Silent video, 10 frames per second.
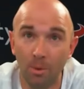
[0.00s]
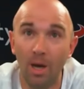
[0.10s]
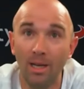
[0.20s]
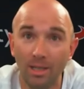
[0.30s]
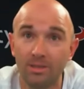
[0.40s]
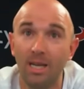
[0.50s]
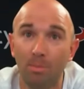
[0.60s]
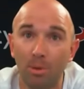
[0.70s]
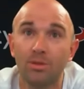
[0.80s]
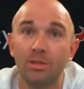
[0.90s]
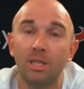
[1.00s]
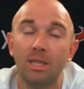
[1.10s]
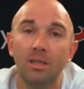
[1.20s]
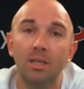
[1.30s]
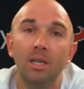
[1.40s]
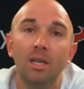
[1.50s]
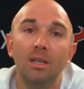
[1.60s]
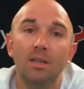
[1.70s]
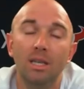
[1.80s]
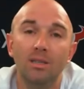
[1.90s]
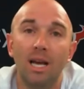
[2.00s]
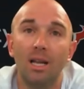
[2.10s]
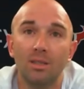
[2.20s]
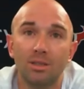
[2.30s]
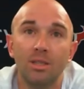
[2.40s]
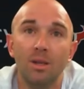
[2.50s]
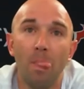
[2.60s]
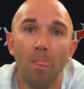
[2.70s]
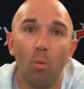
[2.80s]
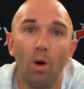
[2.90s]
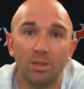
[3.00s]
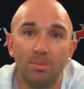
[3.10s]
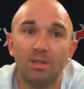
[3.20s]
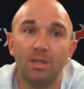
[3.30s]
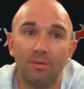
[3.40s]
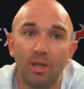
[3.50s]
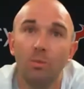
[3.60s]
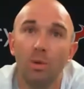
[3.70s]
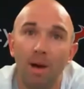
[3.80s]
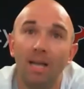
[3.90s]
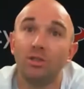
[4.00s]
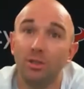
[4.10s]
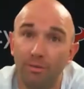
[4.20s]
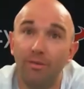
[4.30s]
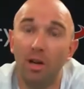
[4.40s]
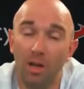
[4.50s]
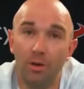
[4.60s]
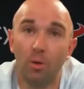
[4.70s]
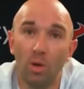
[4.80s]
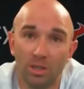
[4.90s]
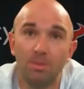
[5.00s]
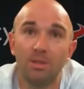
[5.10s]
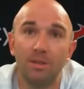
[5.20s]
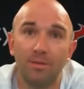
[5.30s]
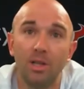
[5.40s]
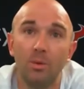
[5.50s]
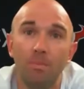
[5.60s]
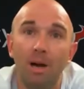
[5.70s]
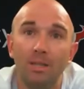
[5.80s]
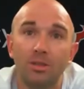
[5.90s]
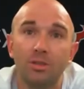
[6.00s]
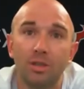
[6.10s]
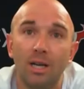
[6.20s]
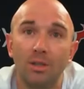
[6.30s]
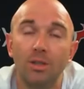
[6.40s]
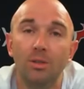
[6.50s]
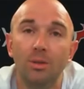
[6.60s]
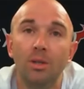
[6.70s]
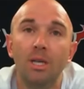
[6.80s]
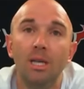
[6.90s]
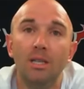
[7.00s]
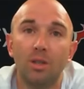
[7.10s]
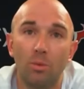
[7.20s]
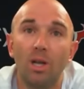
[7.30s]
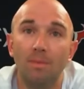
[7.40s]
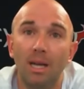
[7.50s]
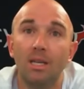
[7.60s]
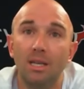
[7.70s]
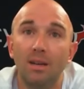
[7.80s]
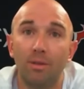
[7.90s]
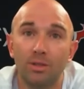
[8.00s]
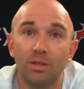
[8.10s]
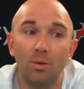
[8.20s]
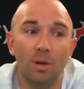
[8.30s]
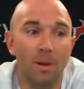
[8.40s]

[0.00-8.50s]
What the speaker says: right? Because that person can then tell us what specifically we should fund, or what specifically we should try to do to really make a difference. So